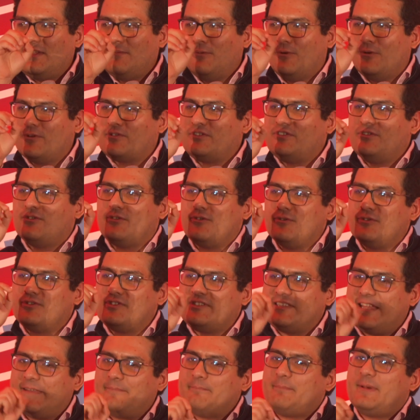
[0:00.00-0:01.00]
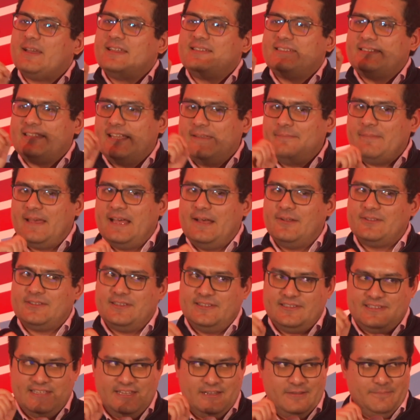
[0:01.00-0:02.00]
walks you through step by step how to
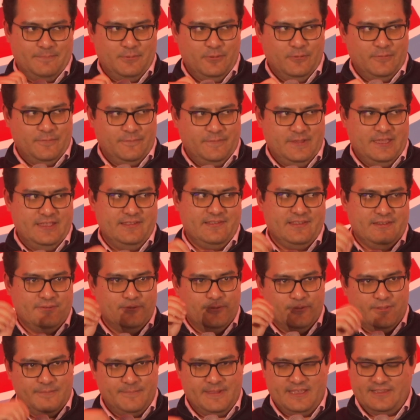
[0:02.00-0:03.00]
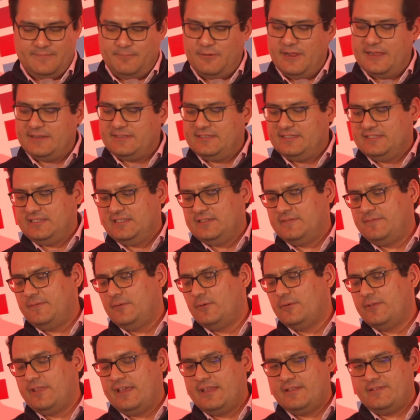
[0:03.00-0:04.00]
set up your feeds and all the best practices
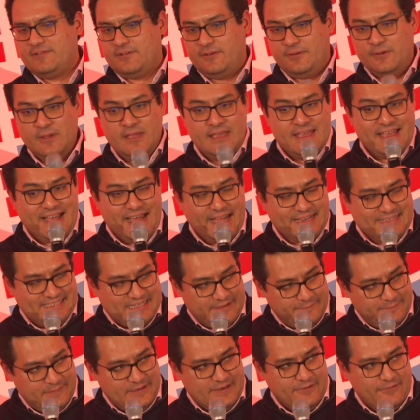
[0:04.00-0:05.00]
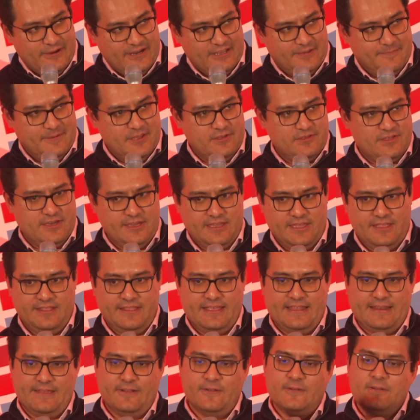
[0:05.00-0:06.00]
for that. So I definitely recommend checking
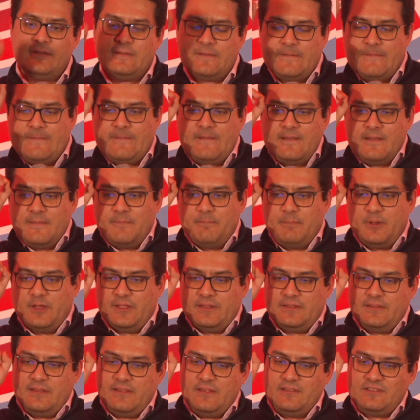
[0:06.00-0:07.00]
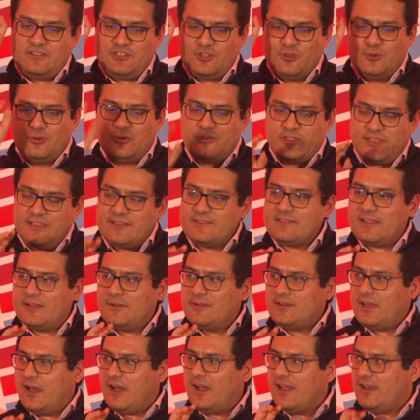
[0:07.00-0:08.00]
that out. But two things I
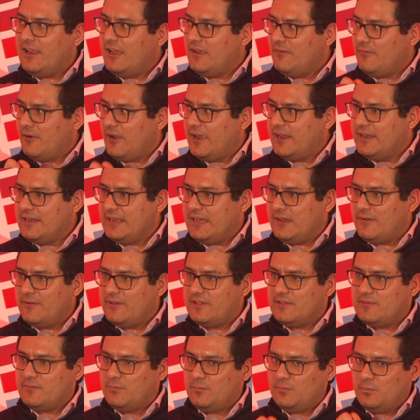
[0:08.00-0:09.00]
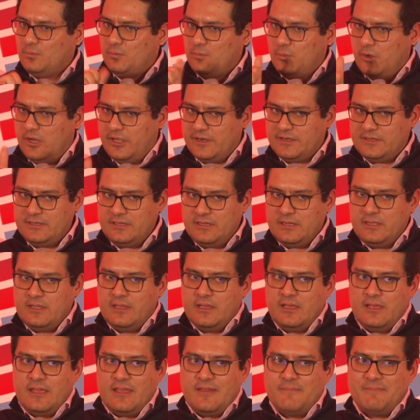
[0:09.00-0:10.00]
would highlight right now is one,
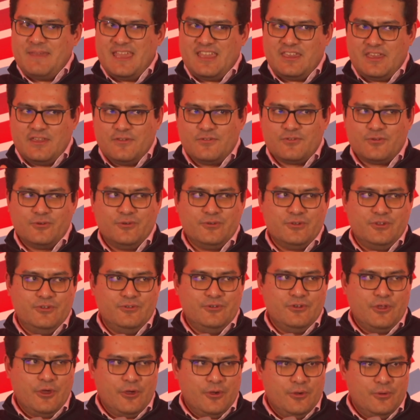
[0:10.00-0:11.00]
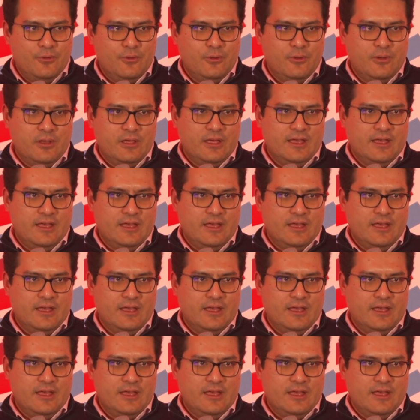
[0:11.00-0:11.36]
making sure you know